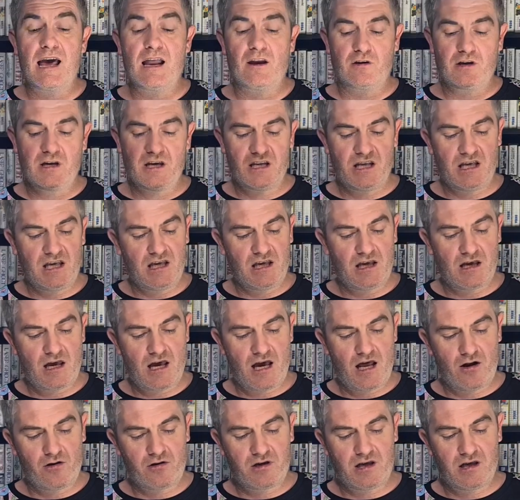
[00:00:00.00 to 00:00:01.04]
Hello
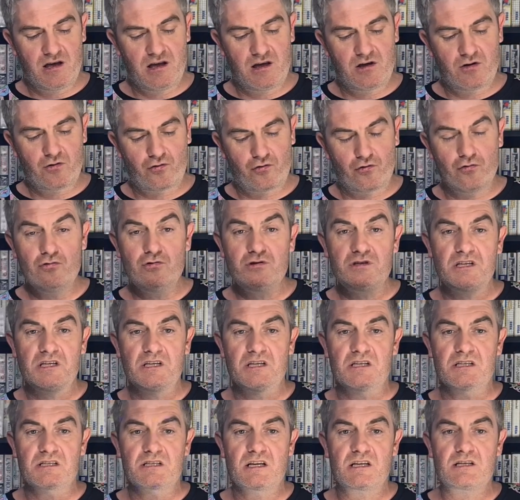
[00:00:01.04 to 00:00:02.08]
Kitty
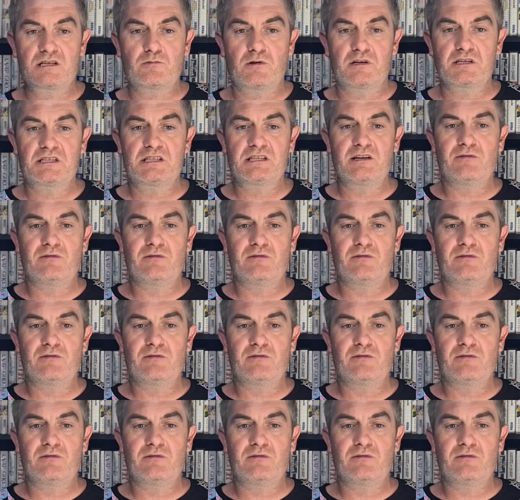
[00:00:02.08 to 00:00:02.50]
Cruises. This one's